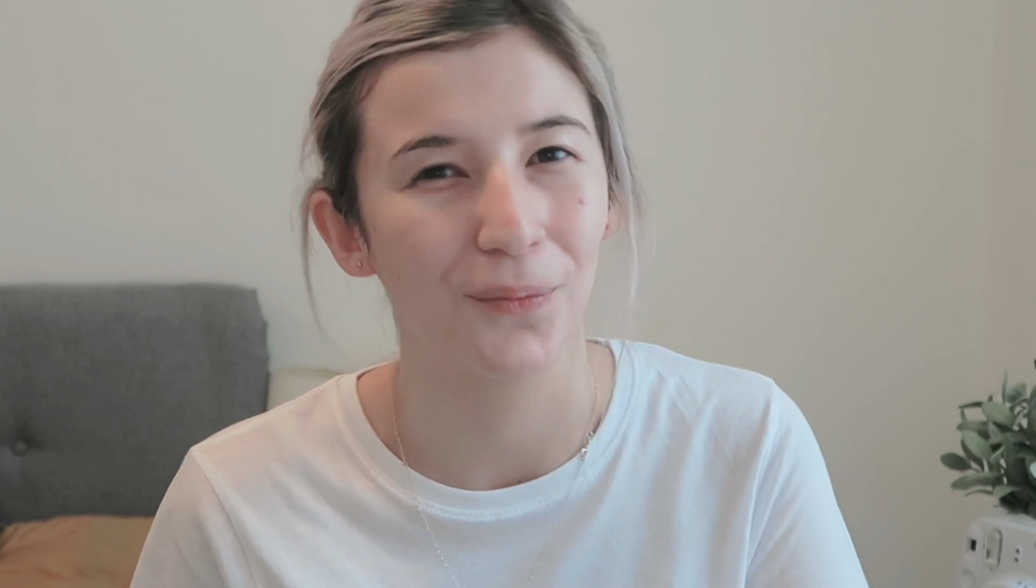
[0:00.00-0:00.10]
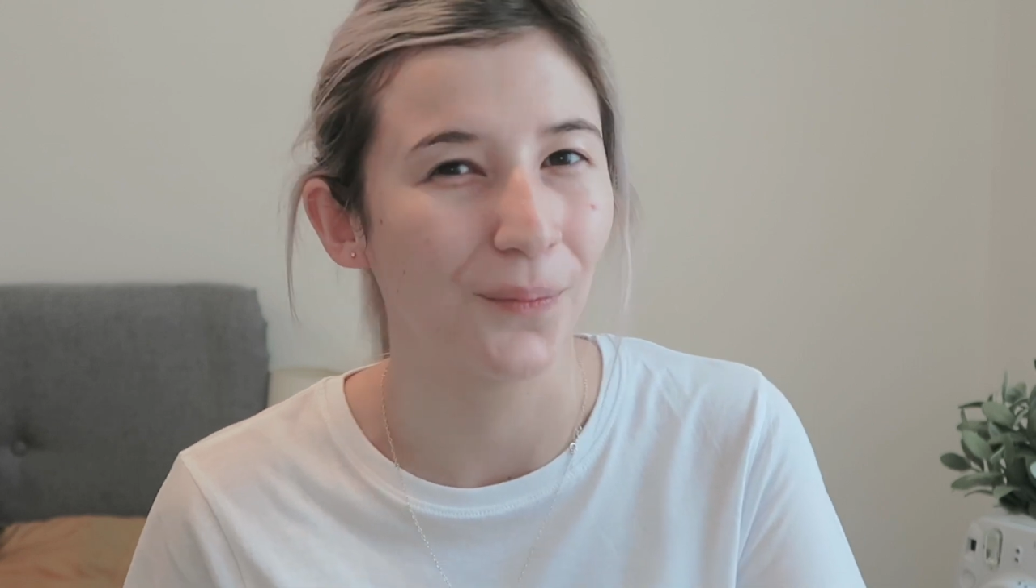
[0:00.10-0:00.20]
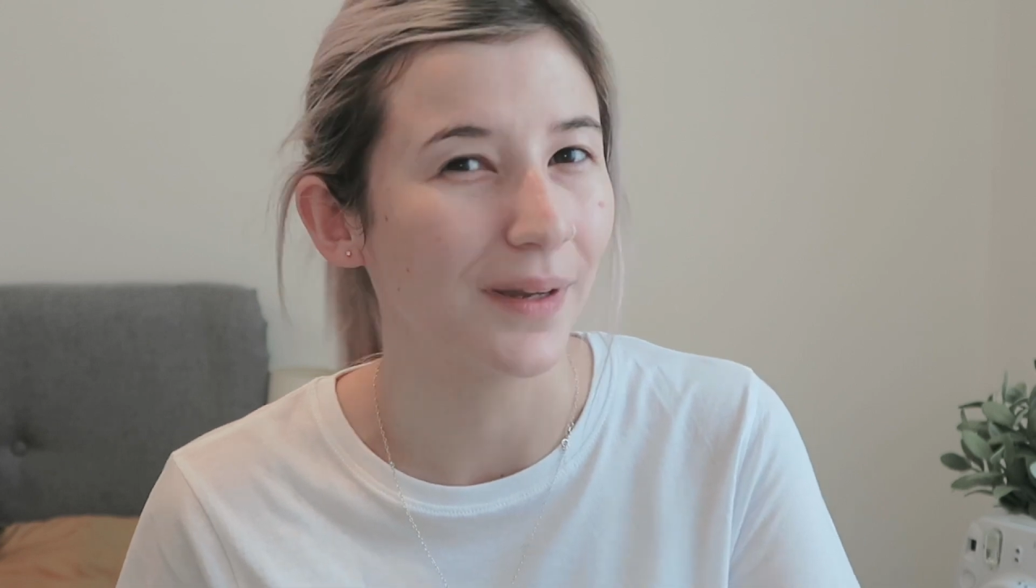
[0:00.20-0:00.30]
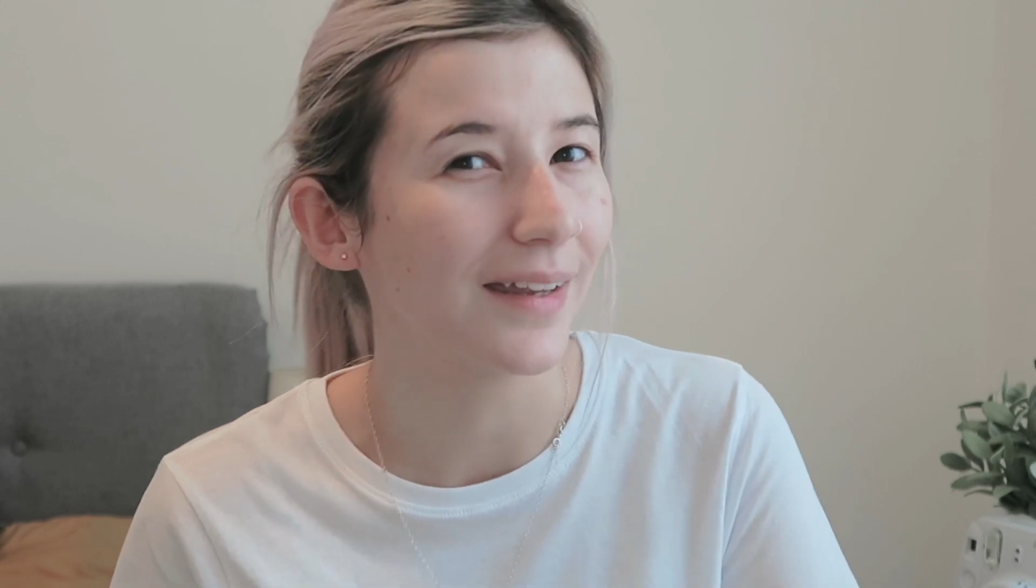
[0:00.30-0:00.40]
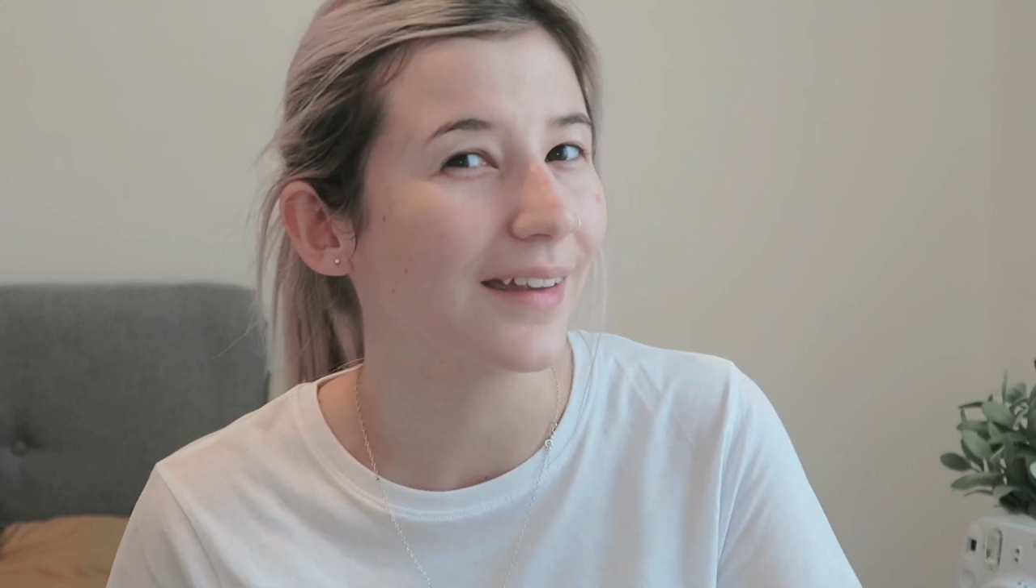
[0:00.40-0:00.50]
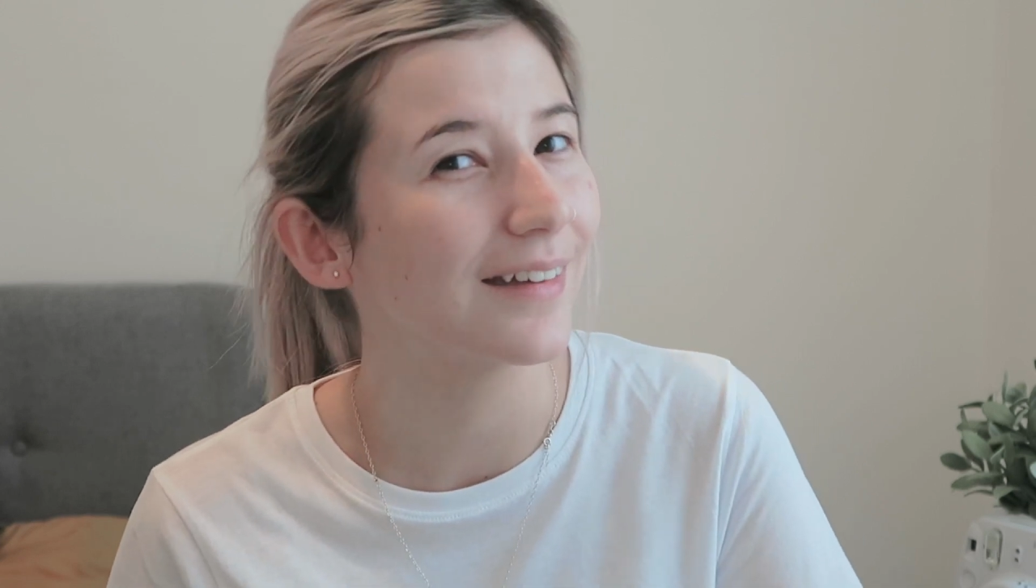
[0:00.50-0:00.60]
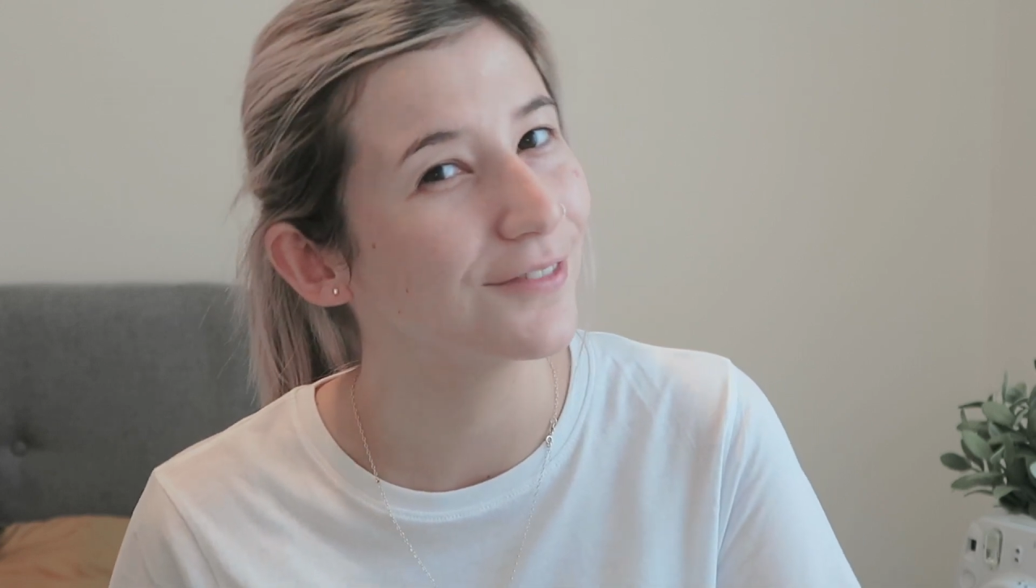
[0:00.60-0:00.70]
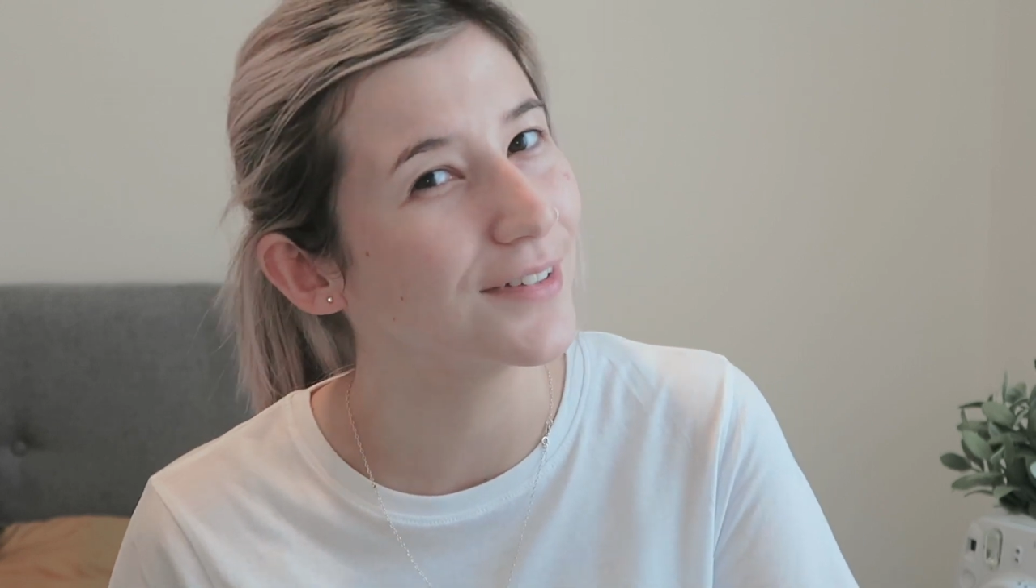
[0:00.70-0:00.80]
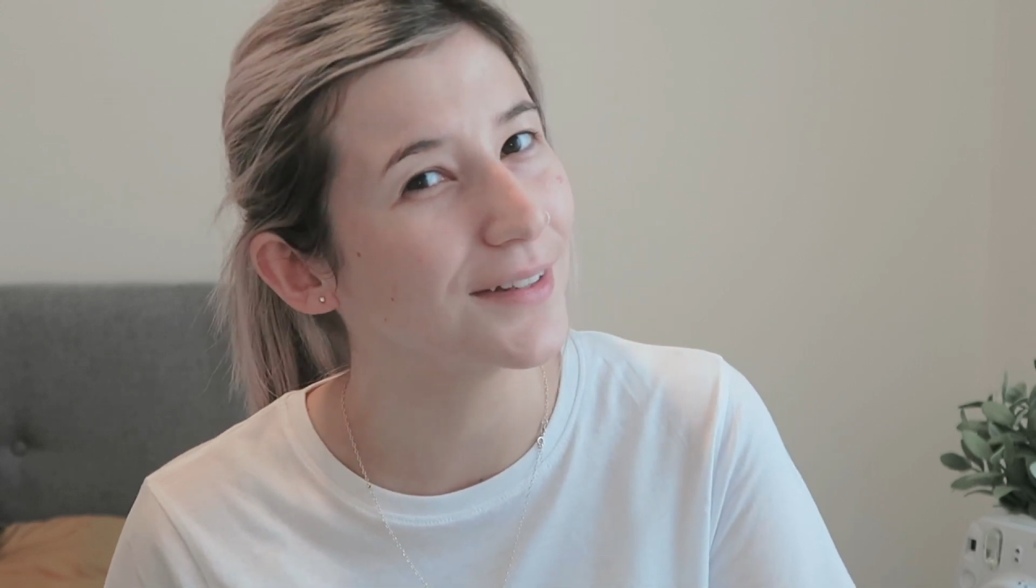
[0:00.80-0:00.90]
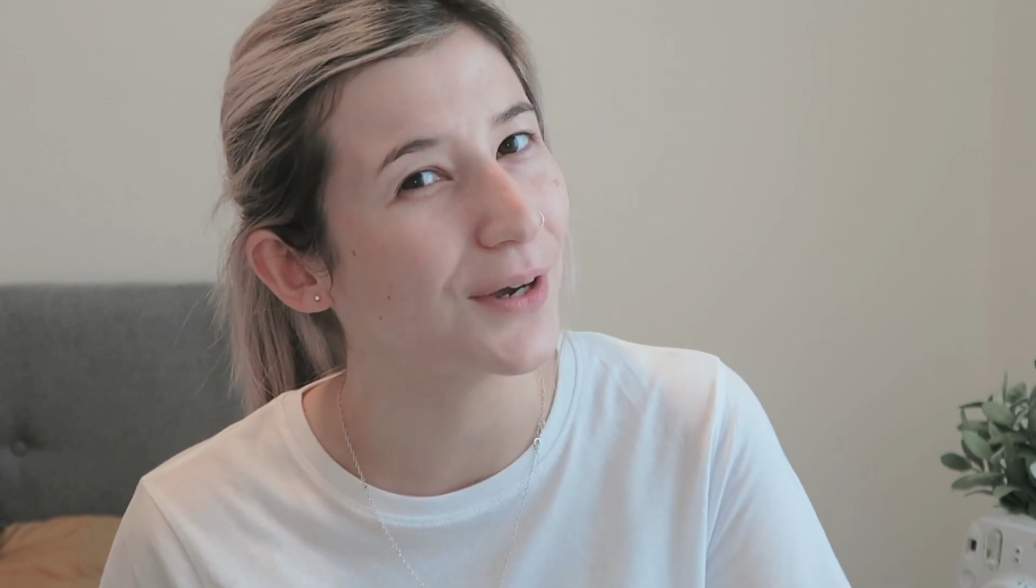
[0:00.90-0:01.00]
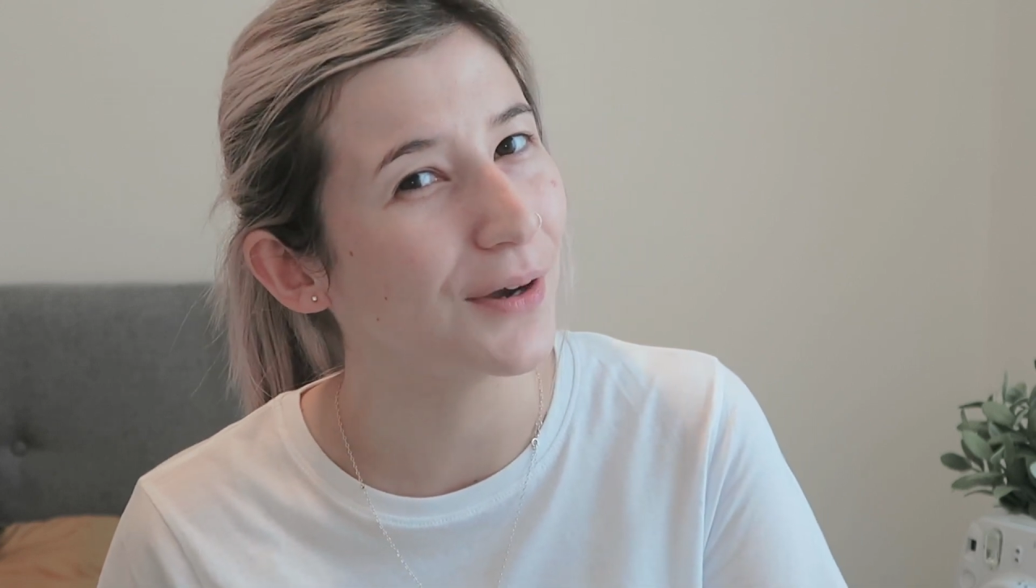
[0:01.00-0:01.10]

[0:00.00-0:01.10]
Week video,